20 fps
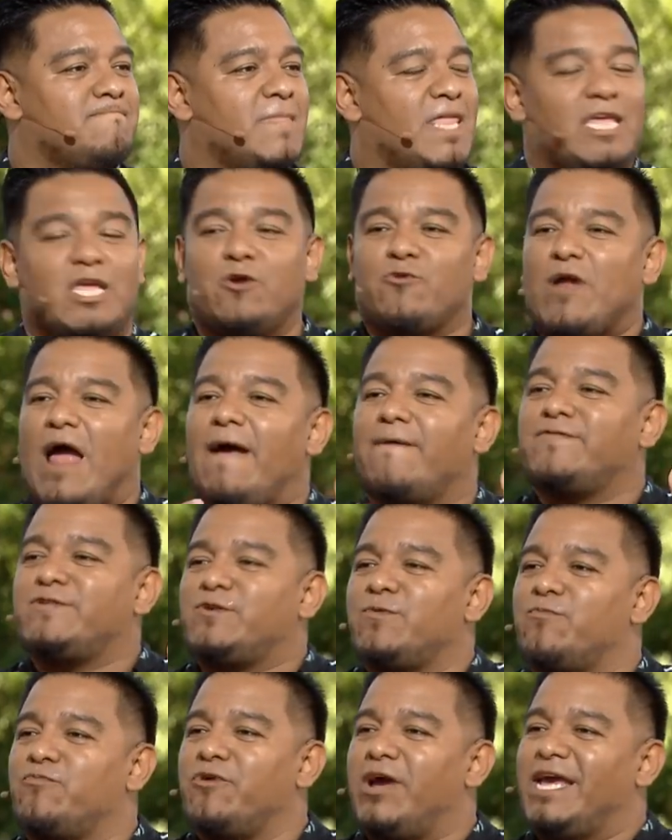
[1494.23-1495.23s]
He grabs
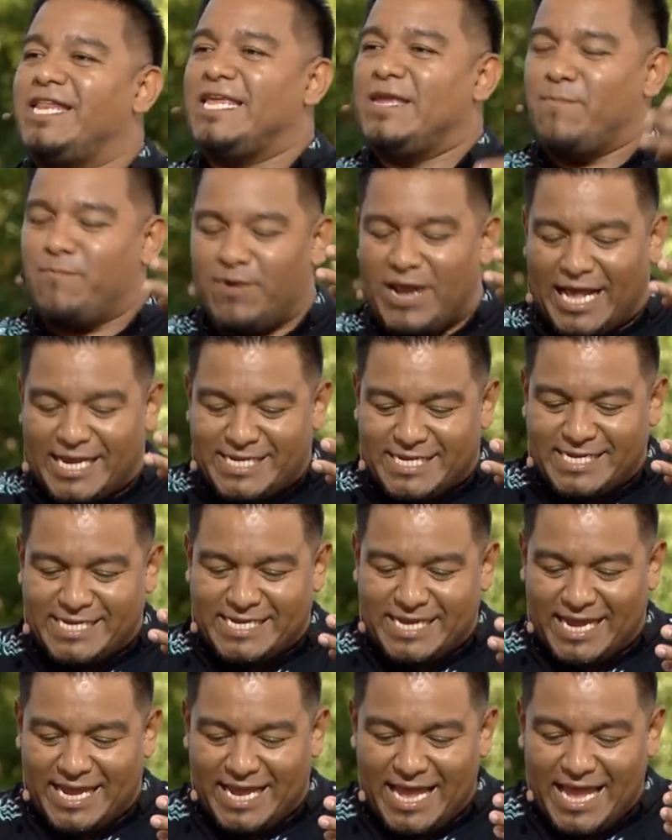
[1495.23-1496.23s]
the bread, he blesses
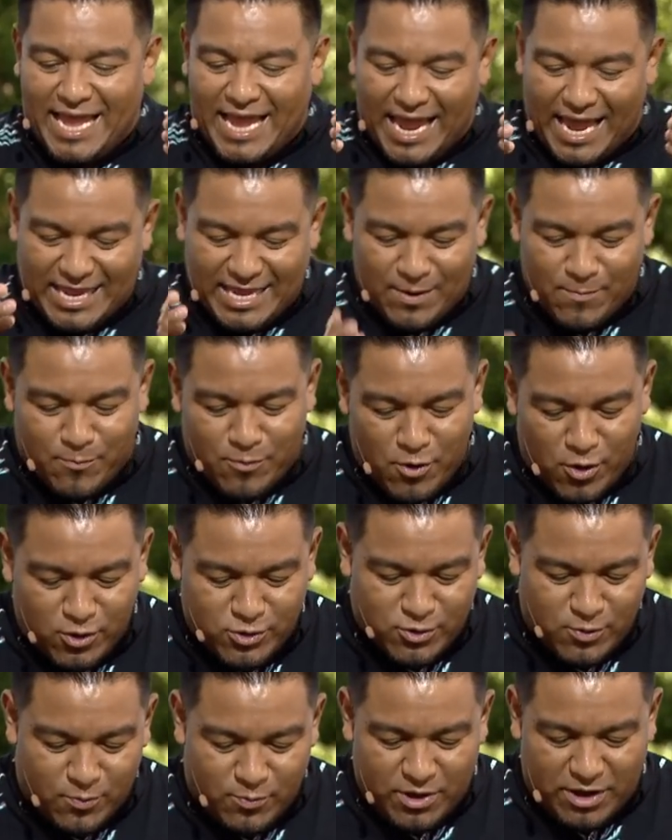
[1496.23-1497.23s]
it, and he broke
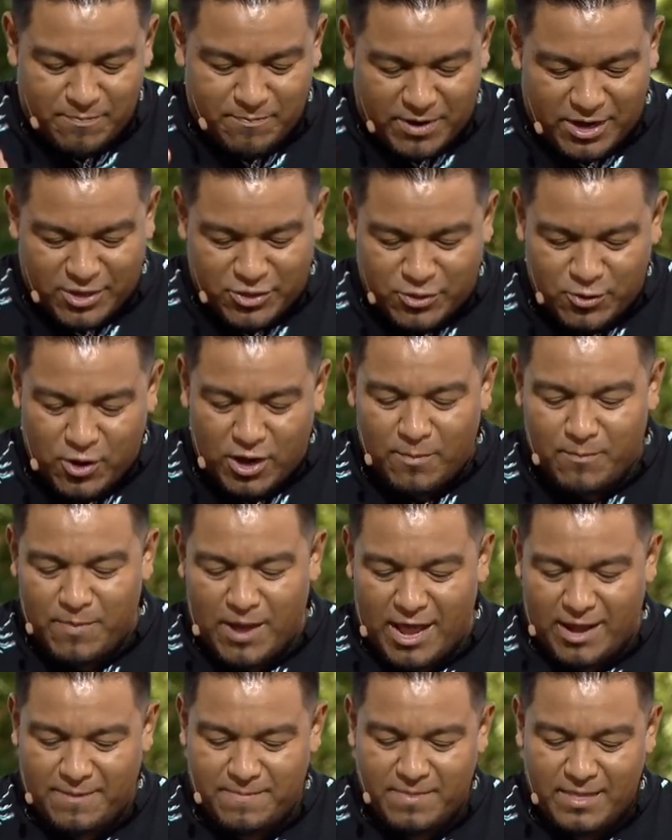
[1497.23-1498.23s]
the bread. Partió el
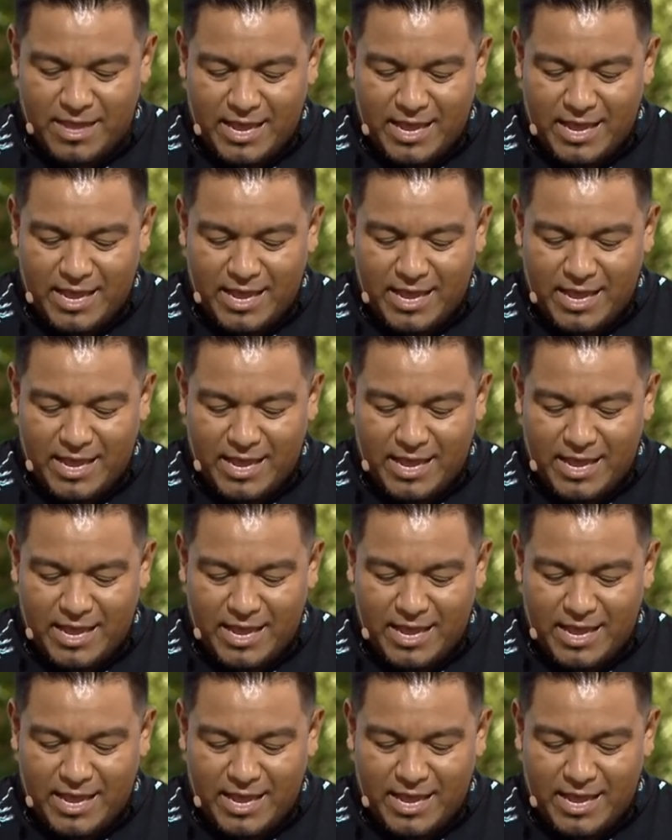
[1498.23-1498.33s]
pan.